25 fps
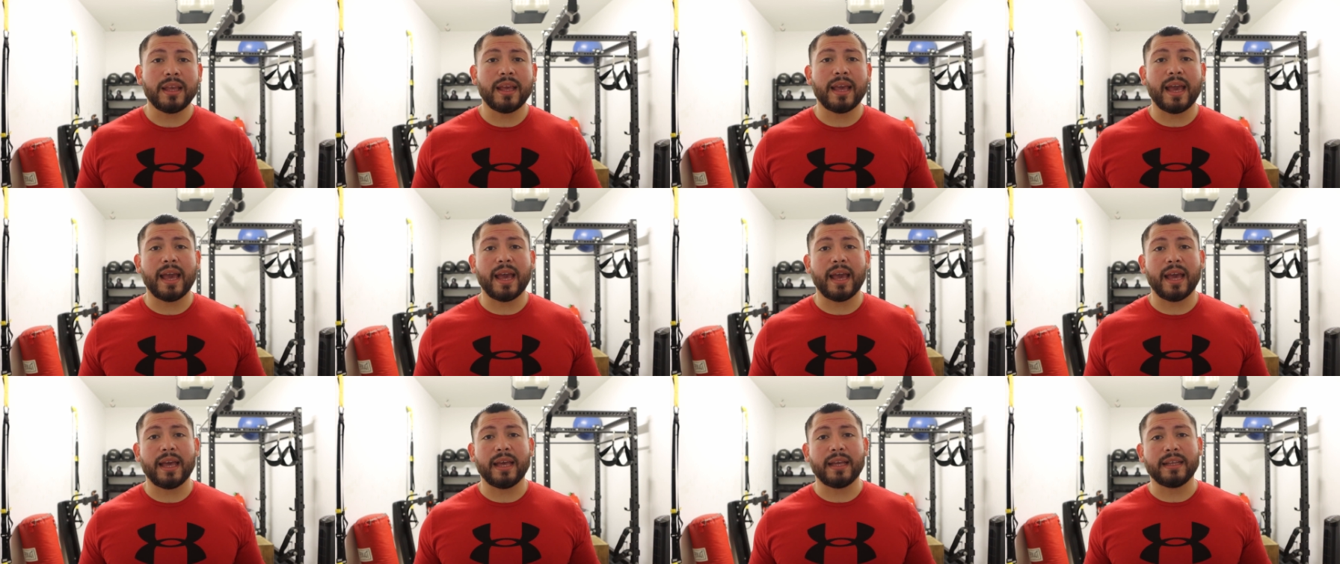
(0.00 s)

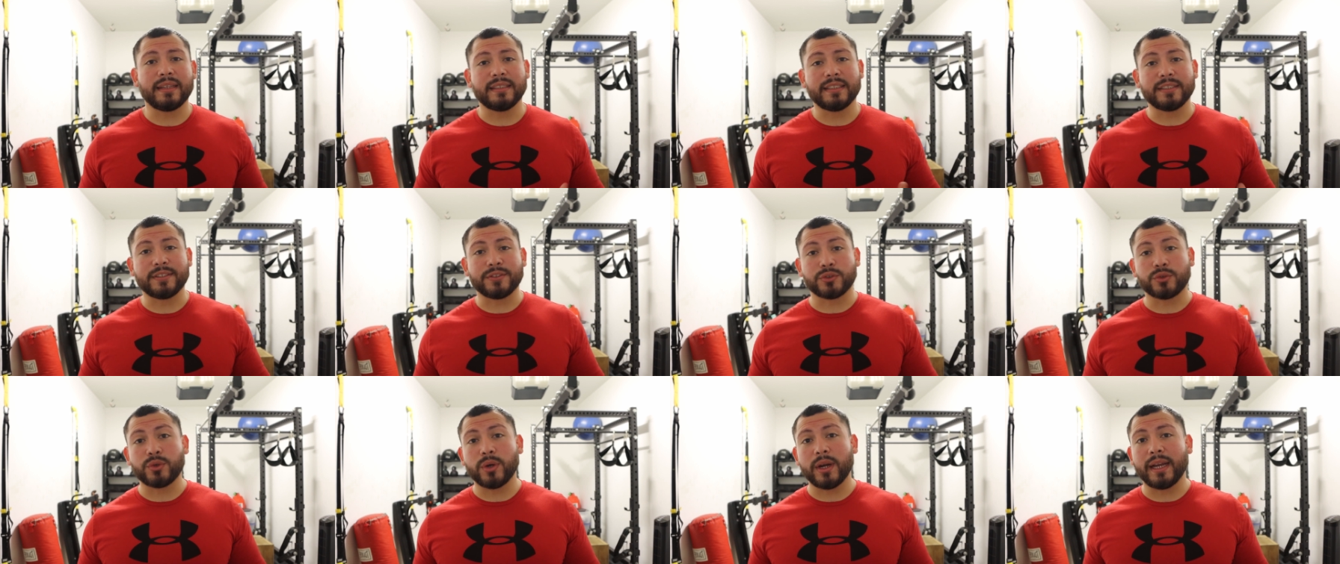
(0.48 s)
And
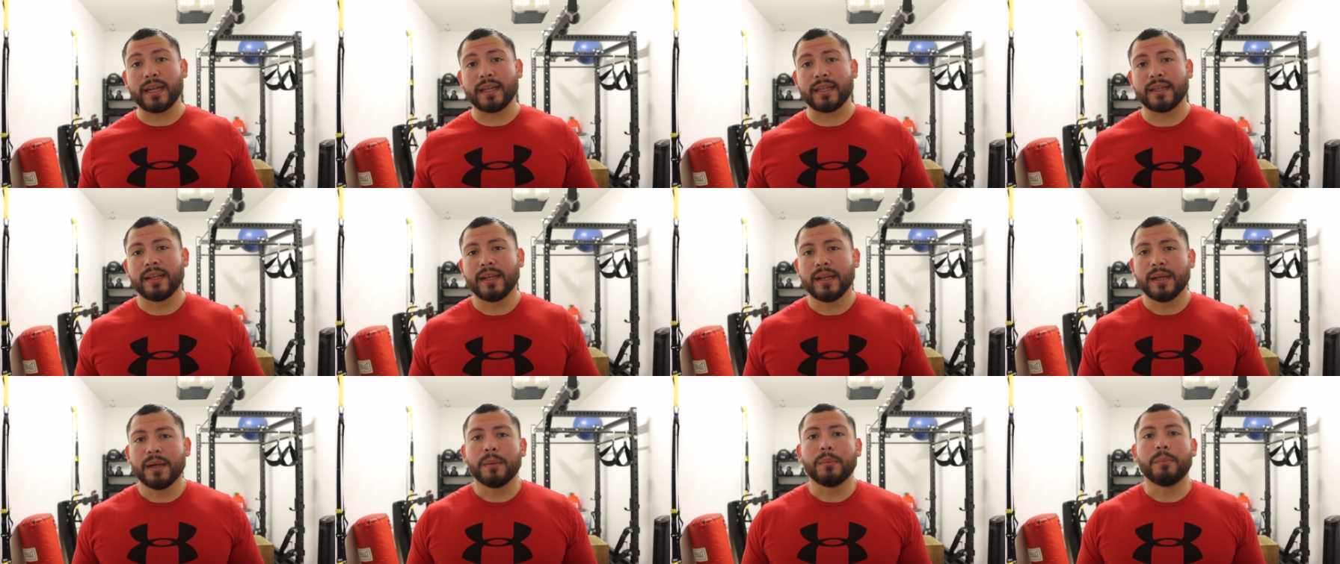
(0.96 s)
it's great,
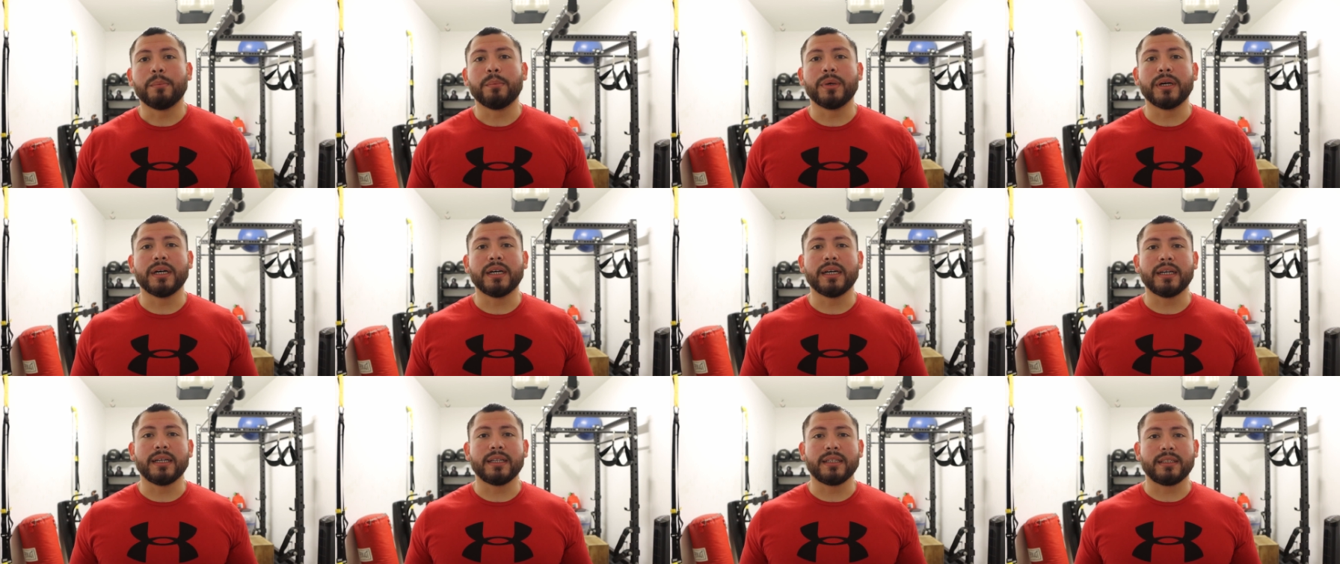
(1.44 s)

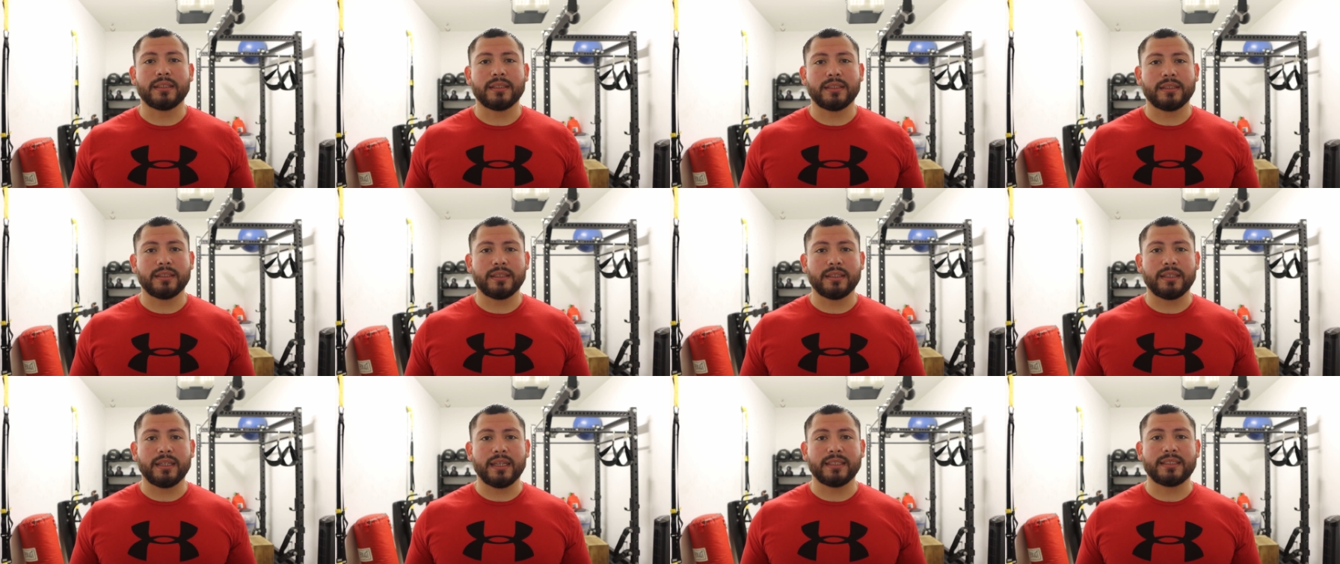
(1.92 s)
but
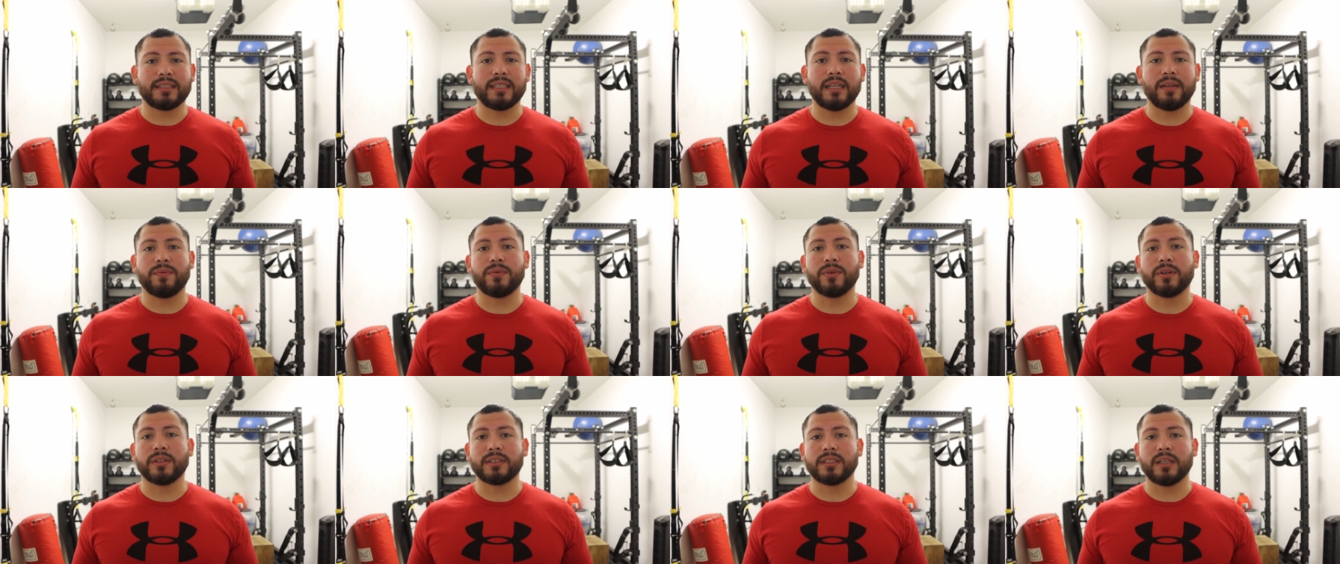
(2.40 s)
let's say,
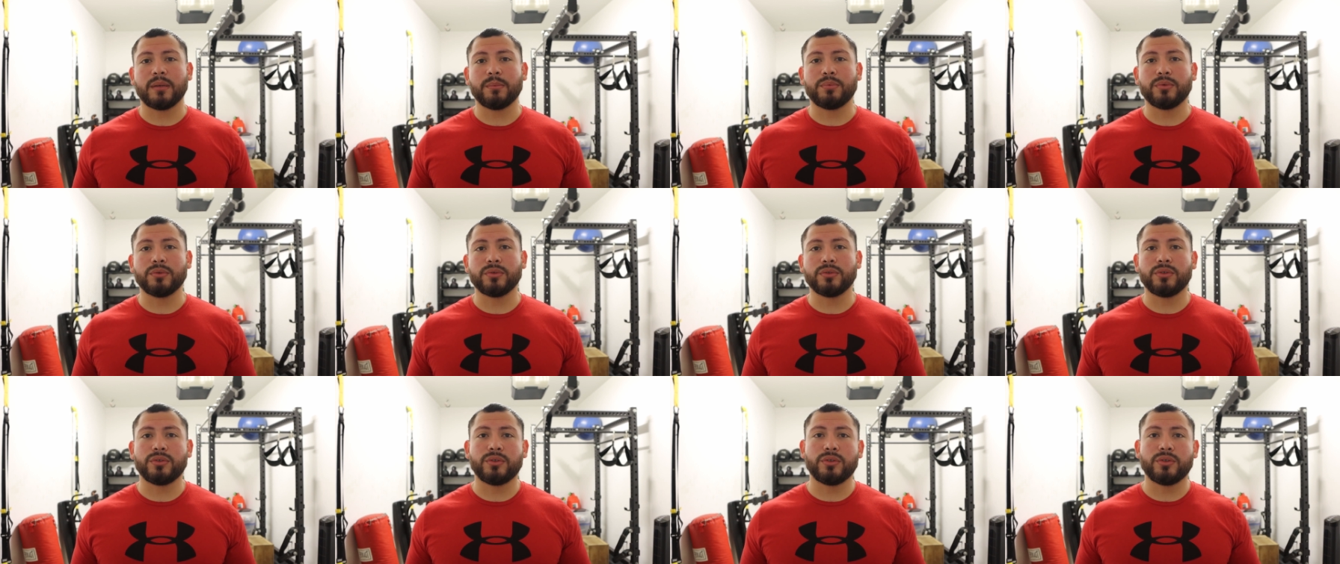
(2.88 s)
for example,